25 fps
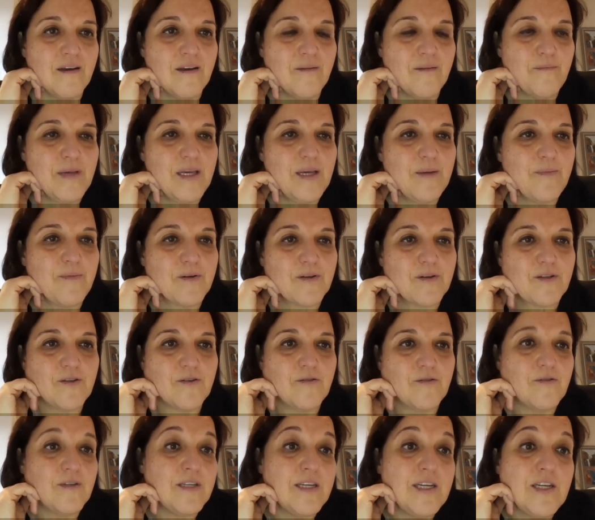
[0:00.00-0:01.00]
people
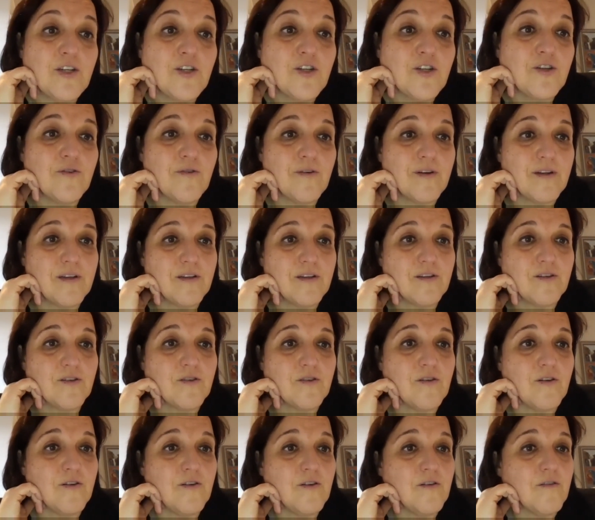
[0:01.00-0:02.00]
to teach you, and
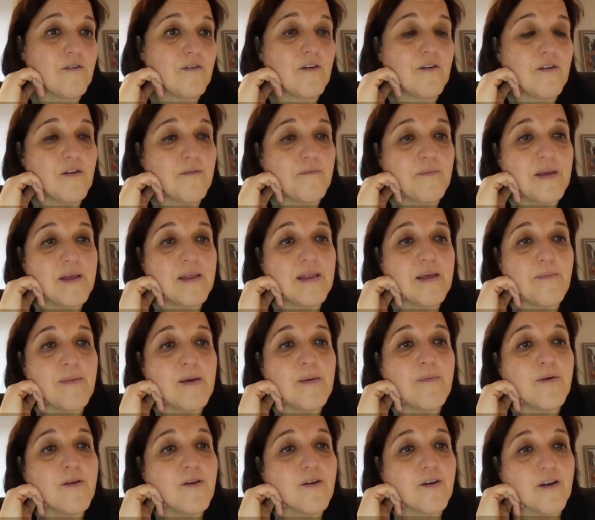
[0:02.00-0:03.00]
to, you go, they're
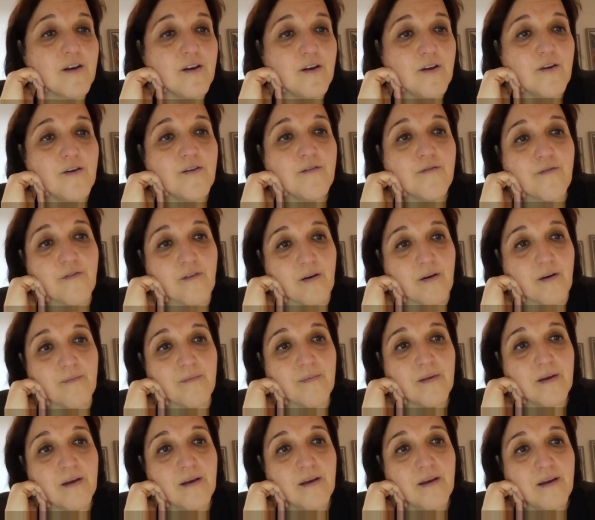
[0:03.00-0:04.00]
people you can learn from.
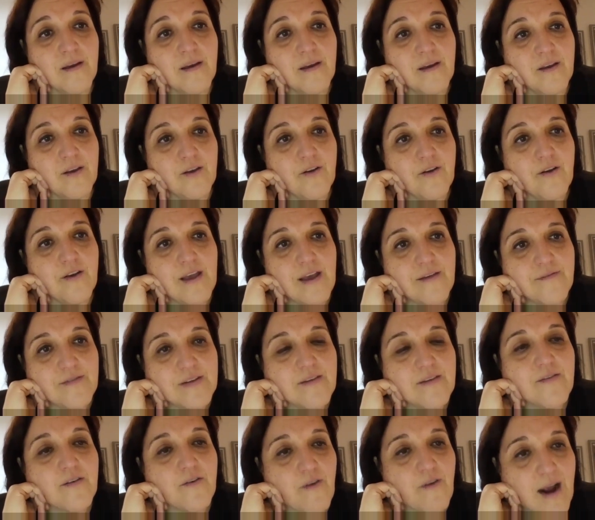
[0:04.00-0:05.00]
You know, you have to
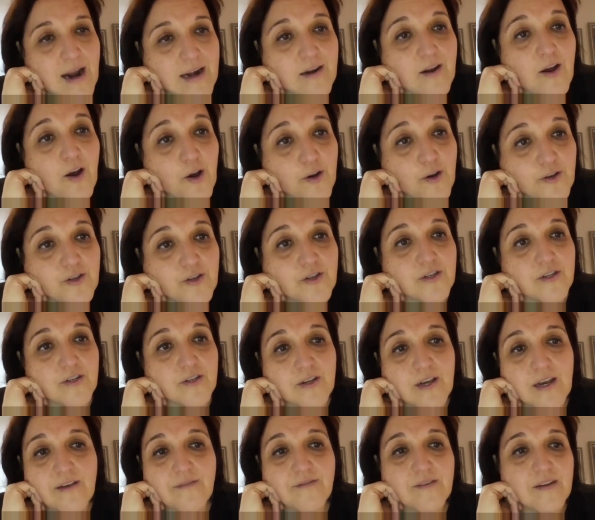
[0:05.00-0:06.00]
have the right coaches.
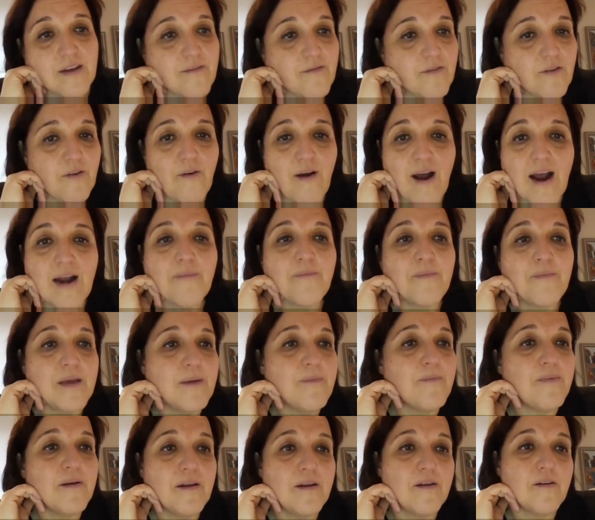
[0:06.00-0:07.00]
You have to have the right
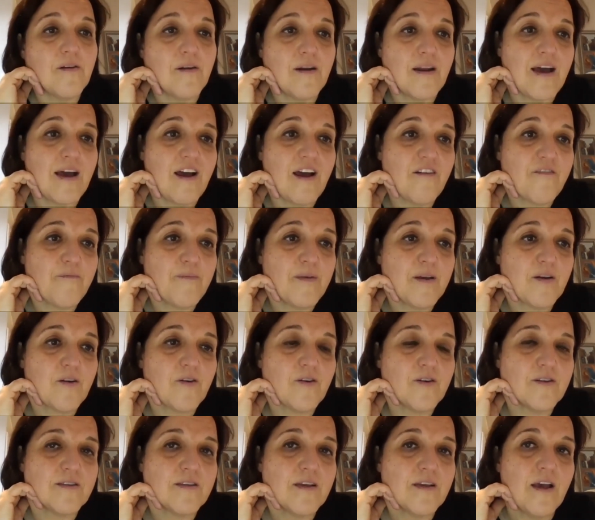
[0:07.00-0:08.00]
people in your life,
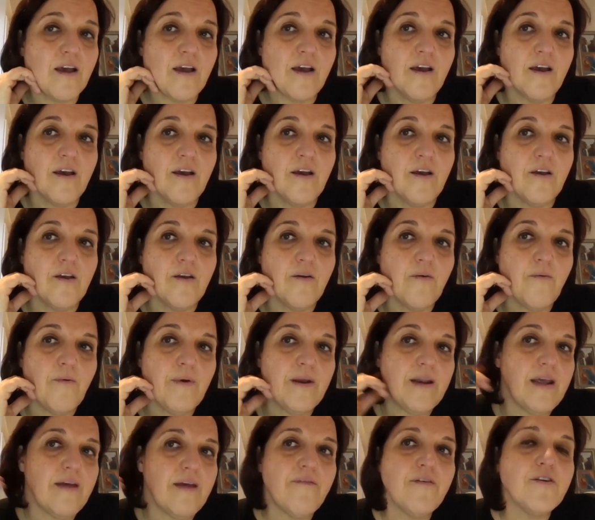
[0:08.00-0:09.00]
because
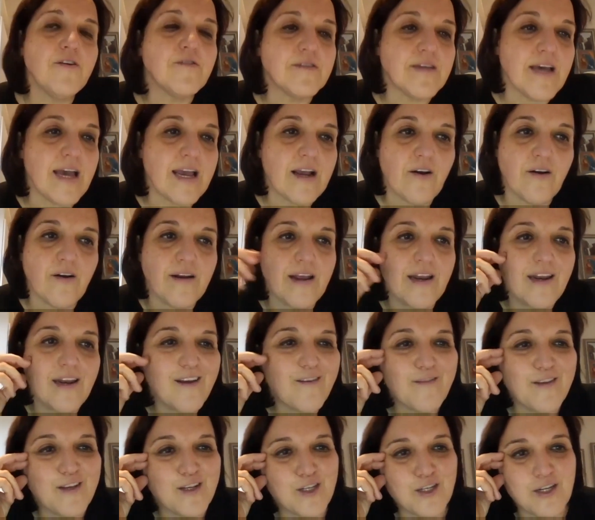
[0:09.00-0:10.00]
whenever you take on any
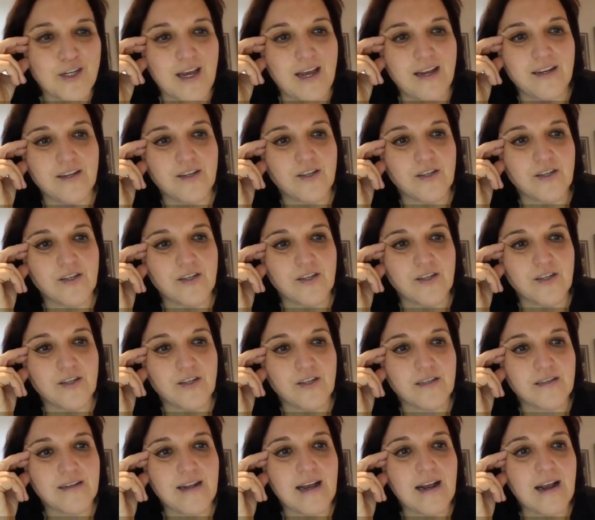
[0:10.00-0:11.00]
of these challenges,
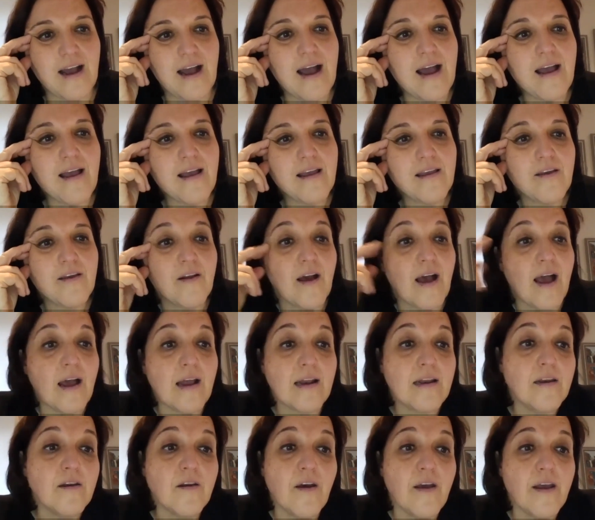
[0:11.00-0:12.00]
like I, you know, I
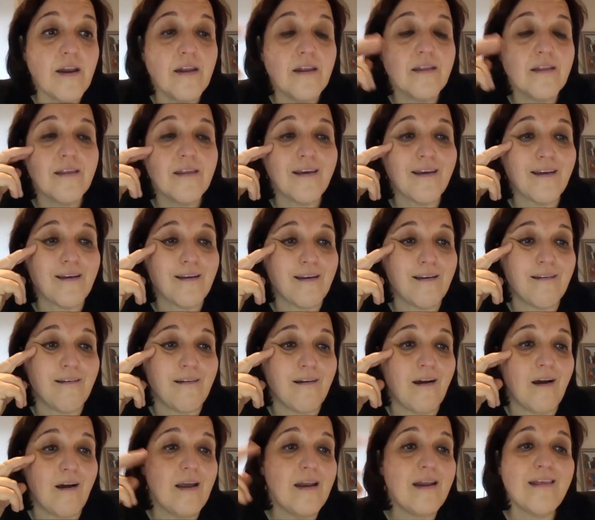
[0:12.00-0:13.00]
didn't know anything,
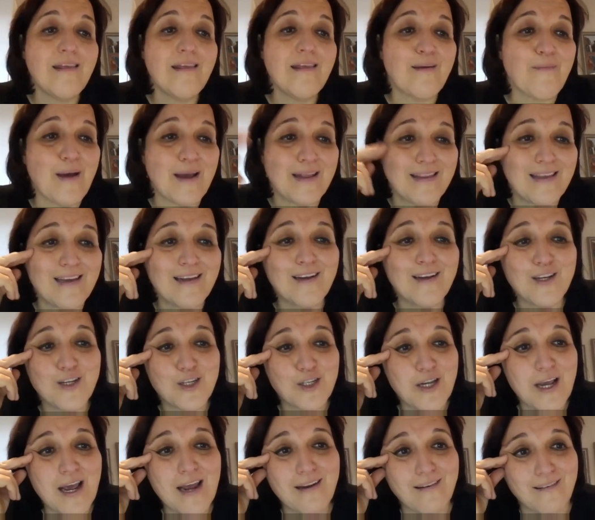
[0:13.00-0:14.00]
anything about the English
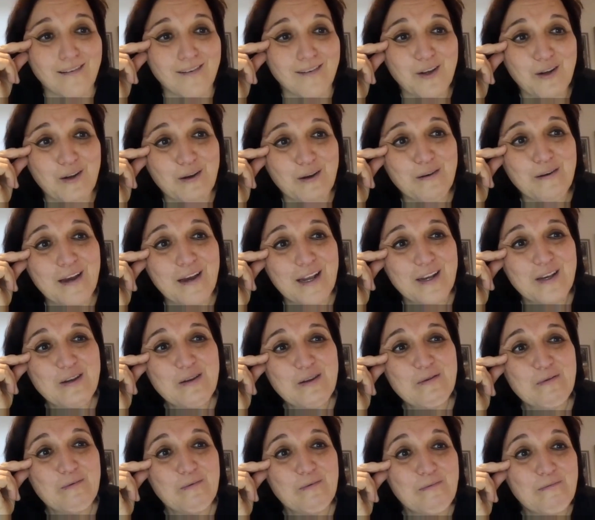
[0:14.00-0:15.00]
Channel. You know, I
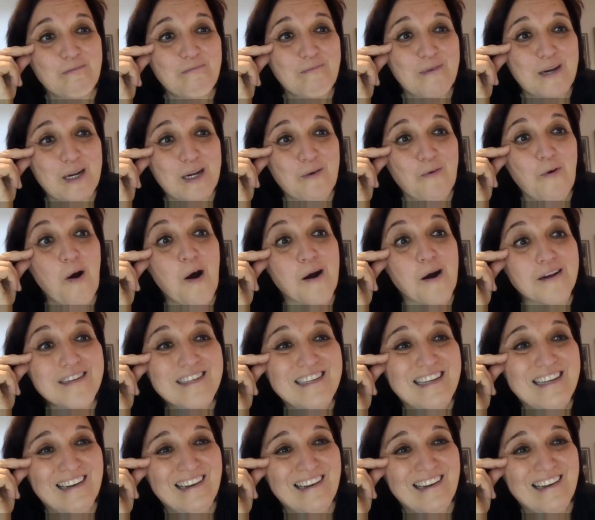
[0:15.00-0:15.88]
knew where it was.